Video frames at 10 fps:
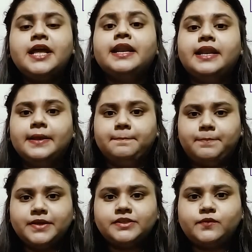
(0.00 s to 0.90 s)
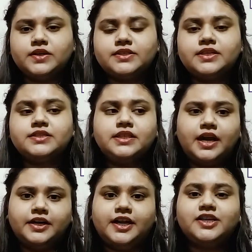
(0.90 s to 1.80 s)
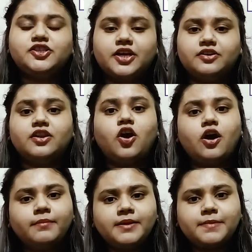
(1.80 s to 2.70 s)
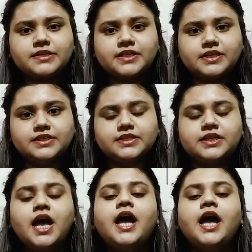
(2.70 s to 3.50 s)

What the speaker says: Limpus versus London General Omnibuses.